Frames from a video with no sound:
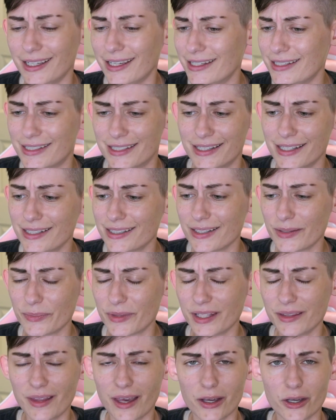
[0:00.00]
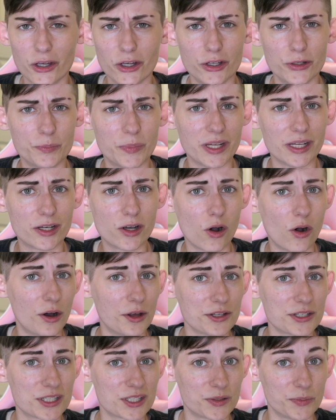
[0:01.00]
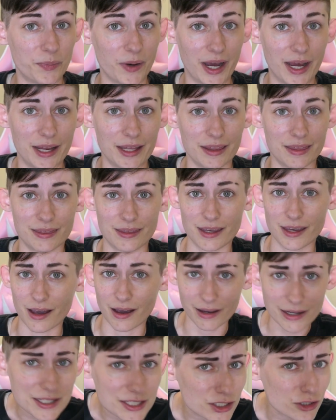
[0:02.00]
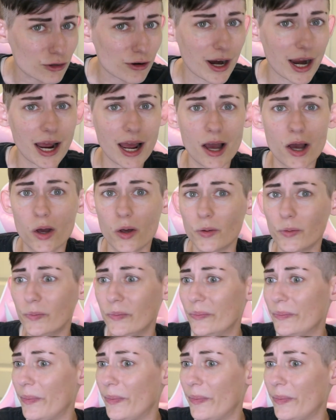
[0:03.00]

is this something that could be caused by the Ice Crown,